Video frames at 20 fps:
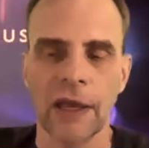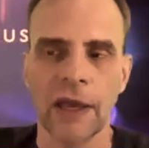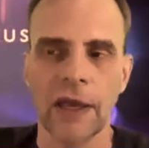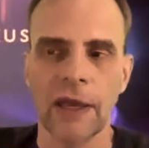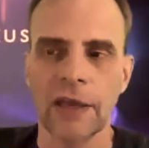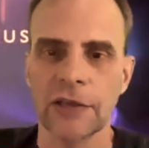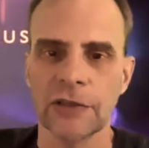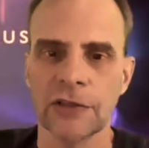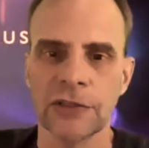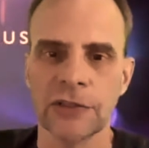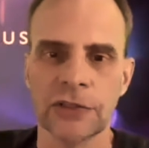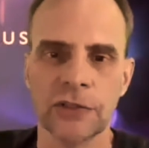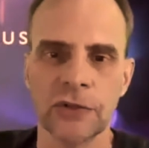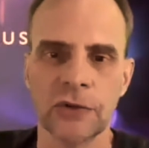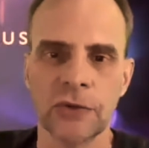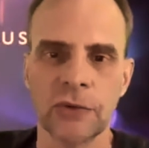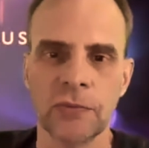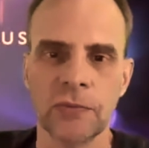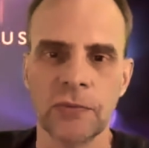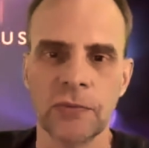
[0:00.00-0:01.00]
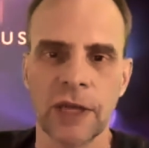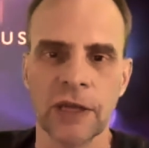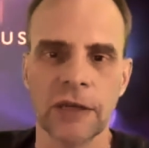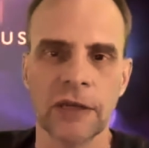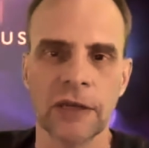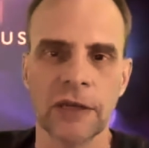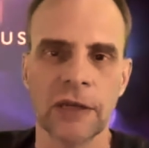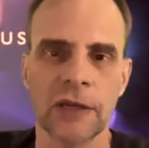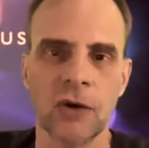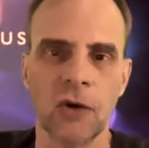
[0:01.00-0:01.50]
assume that
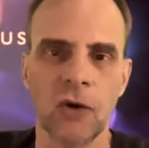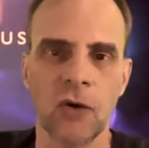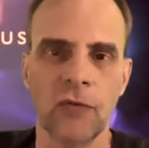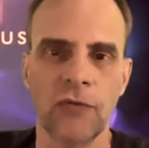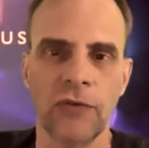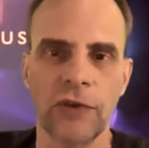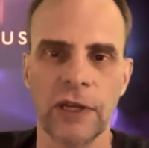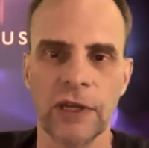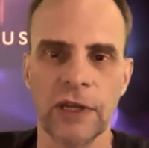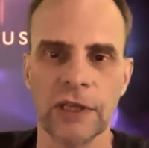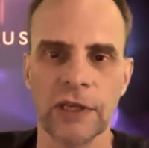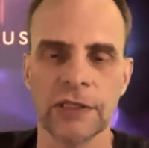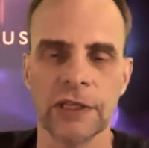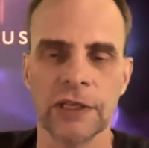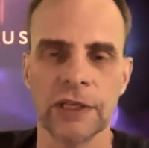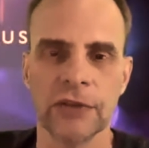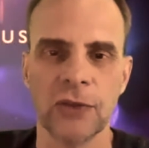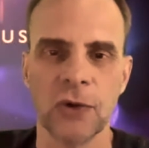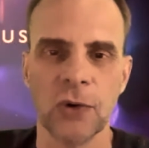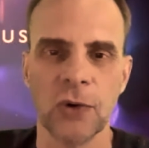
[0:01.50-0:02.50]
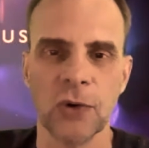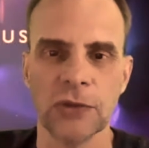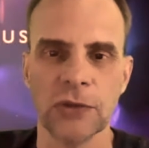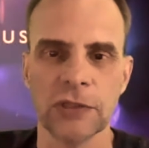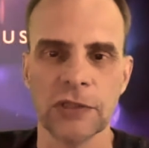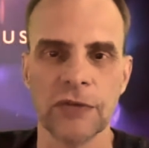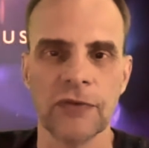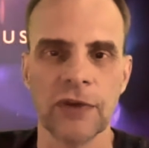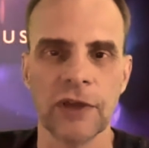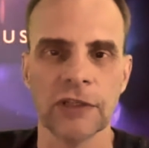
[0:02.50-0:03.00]
COVID has hit
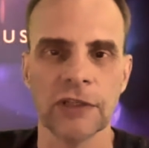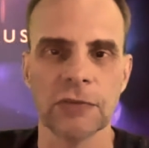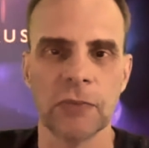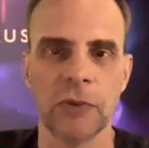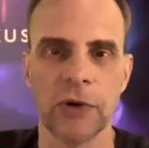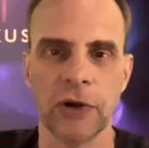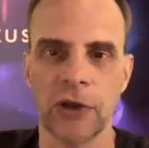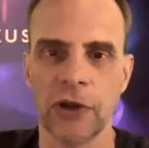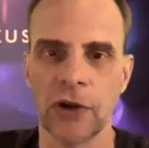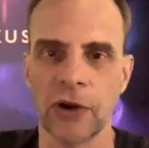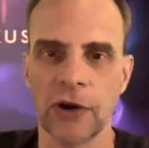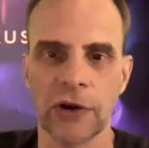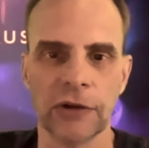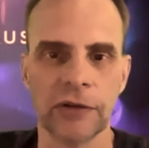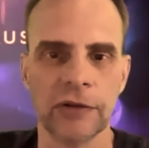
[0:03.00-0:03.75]
those events pretty hard.